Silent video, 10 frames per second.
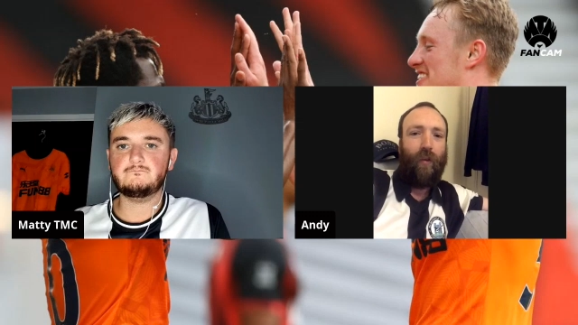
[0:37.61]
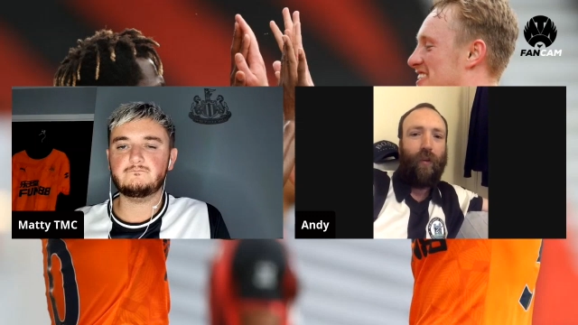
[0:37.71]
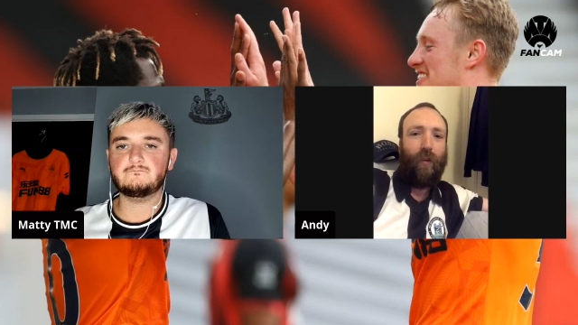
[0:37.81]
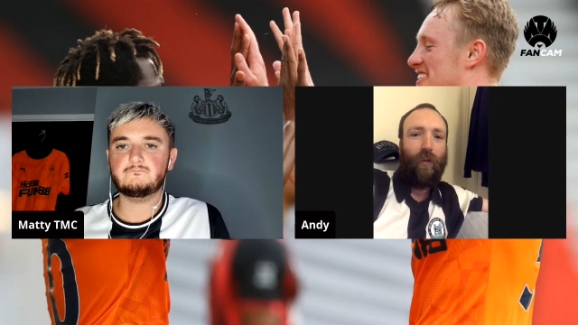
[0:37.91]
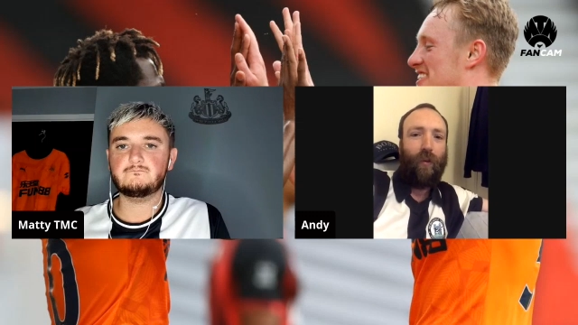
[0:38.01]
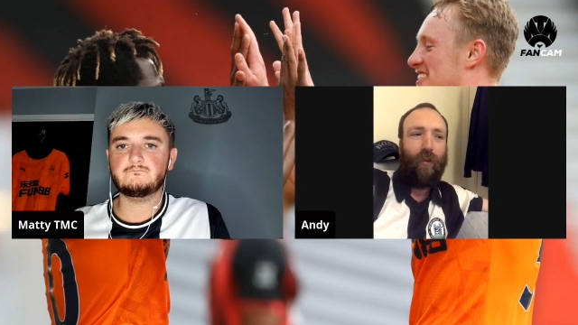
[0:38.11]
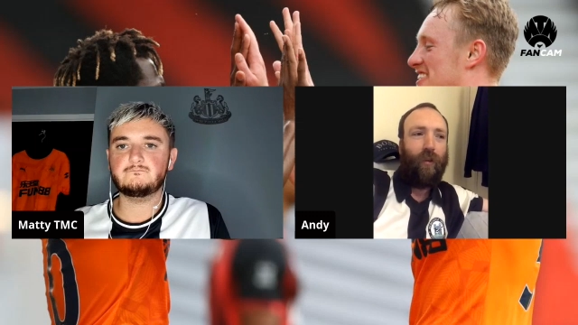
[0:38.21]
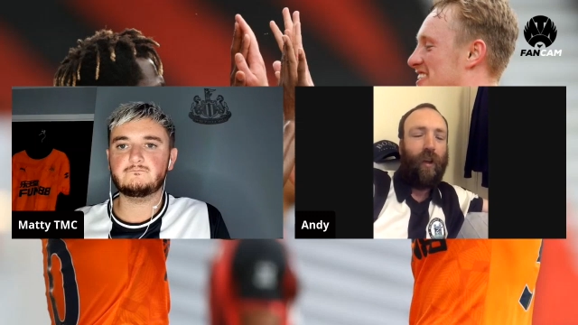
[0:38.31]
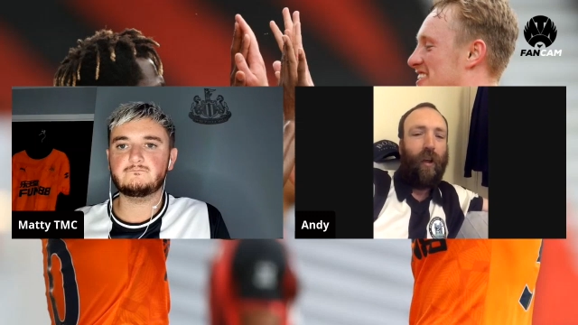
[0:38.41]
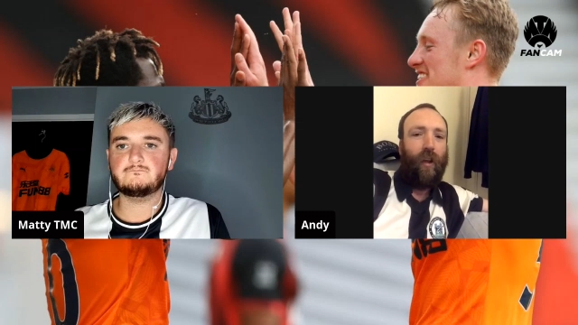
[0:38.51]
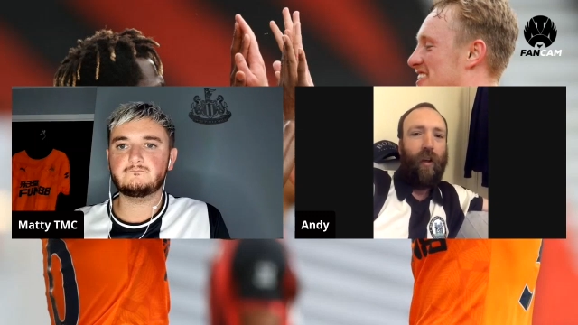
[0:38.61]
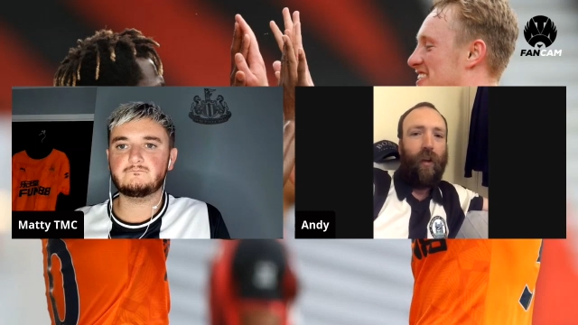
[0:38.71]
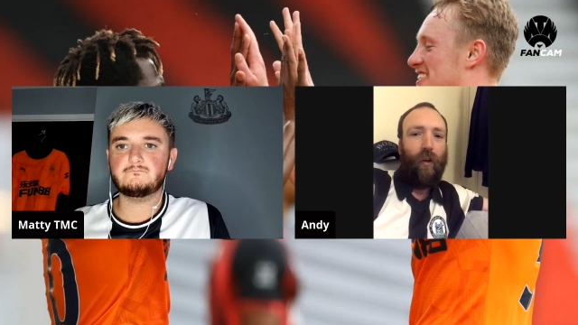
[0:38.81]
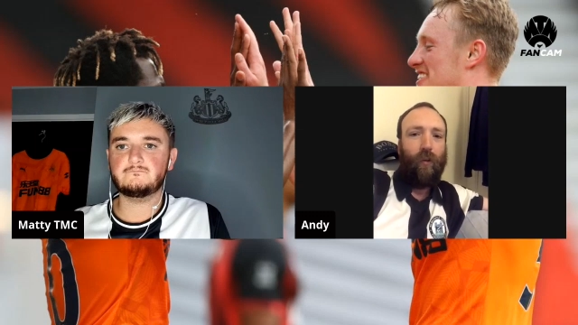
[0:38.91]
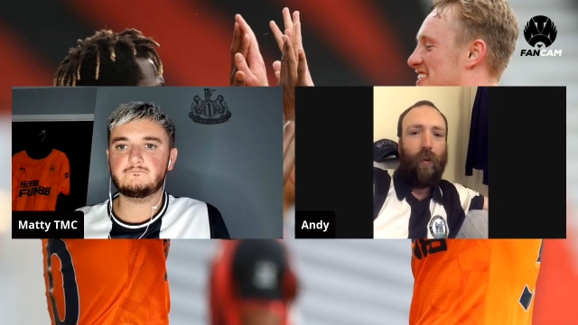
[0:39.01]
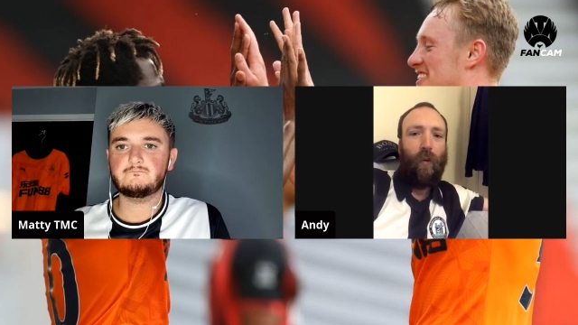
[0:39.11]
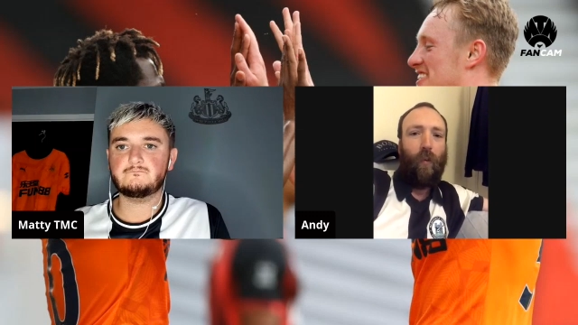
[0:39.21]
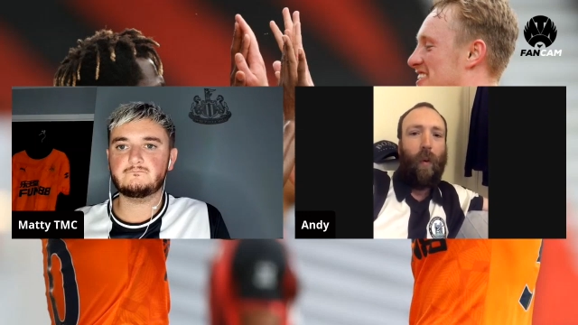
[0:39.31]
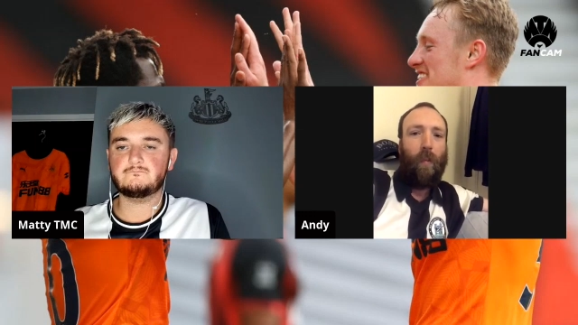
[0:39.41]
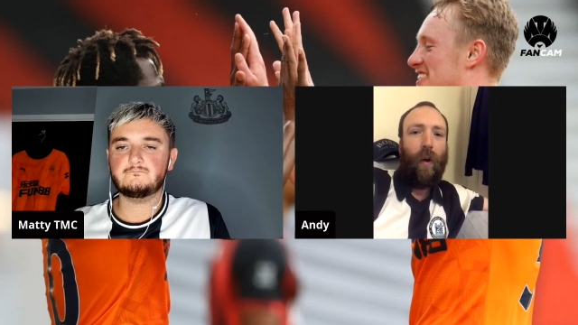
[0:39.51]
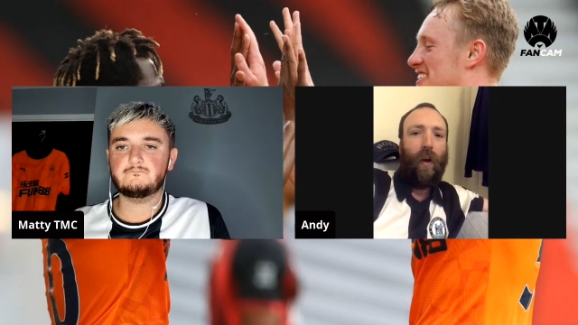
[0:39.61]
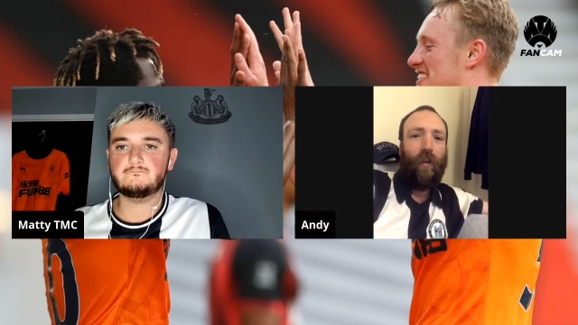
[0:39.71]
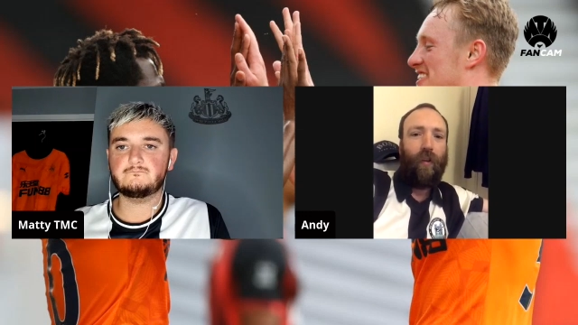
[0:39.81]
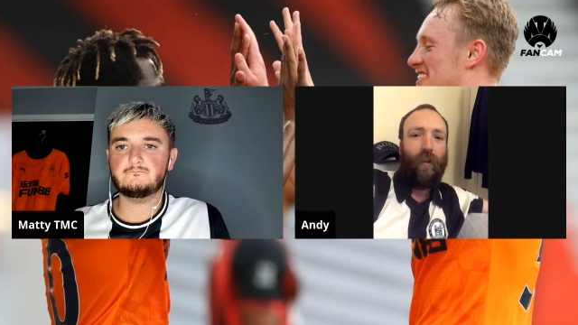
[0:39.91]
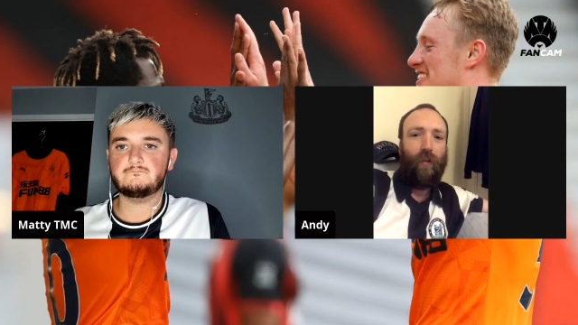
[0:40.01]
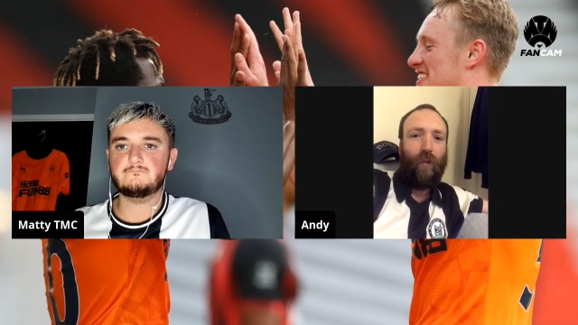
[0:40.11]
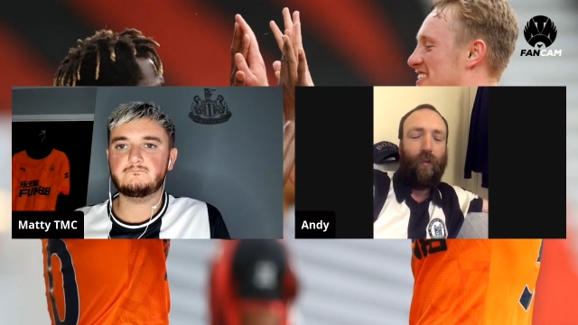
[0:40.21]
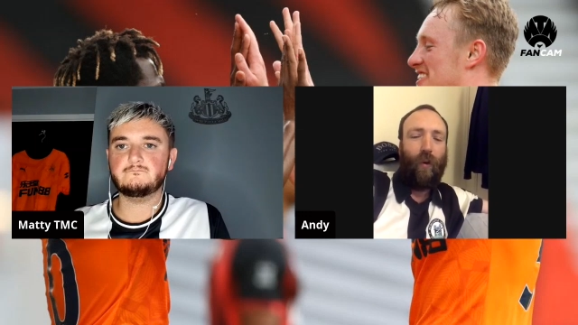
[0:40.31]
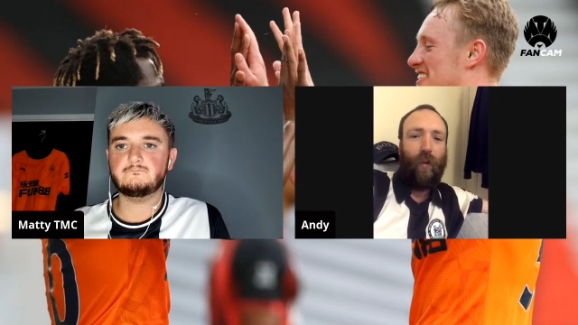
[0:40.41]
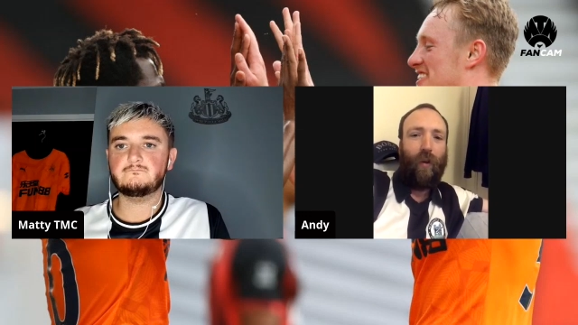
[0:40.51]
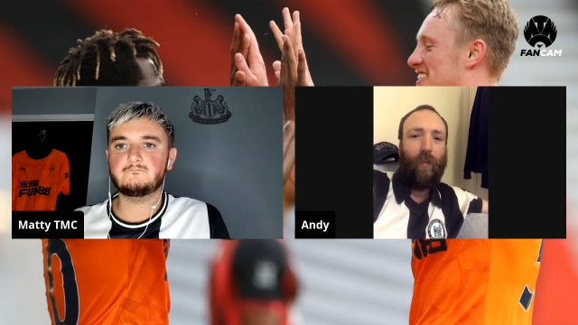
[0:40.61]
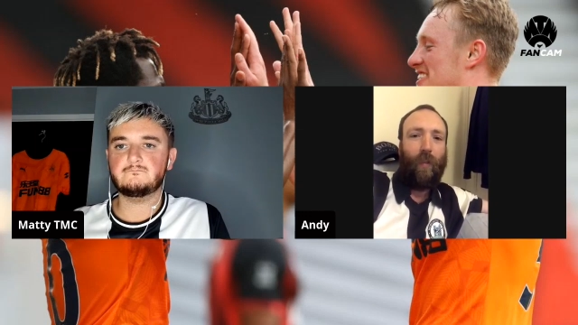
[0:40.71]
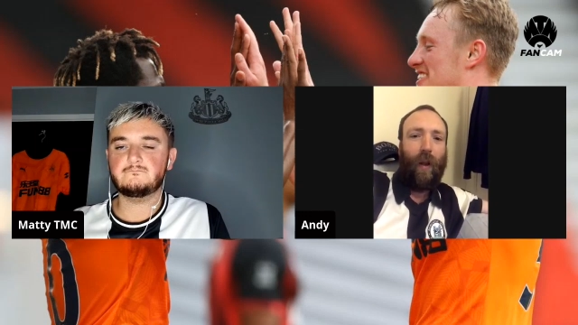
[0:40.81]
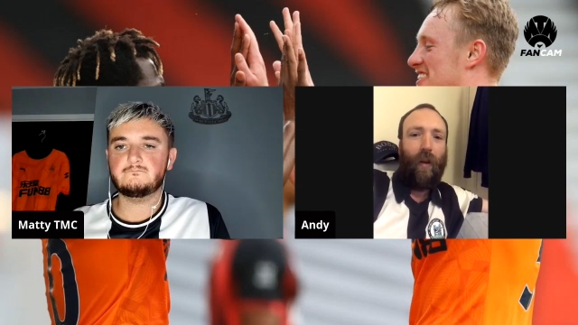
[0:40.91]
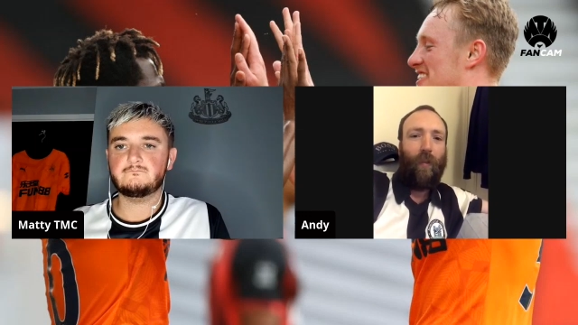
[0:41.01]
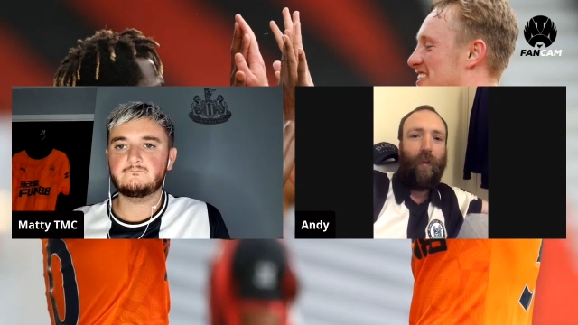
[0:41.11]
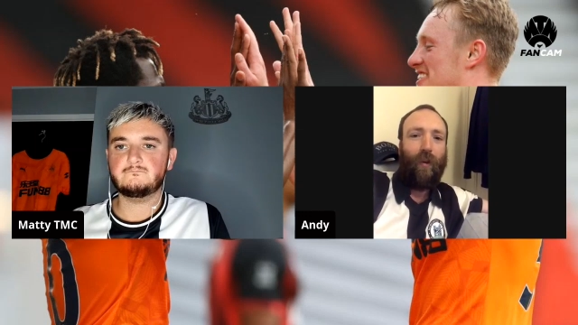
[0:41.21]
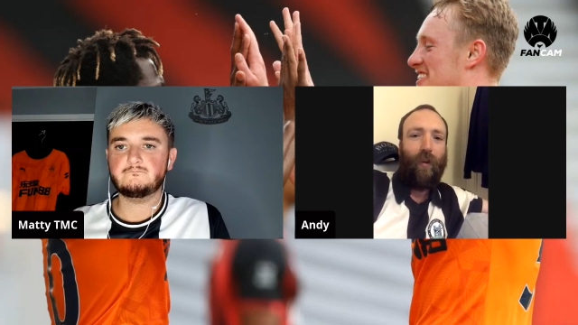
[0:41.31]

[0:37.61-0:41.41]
Speaker 1: I mean, it was it was a bit of a whimper rather than a battle, but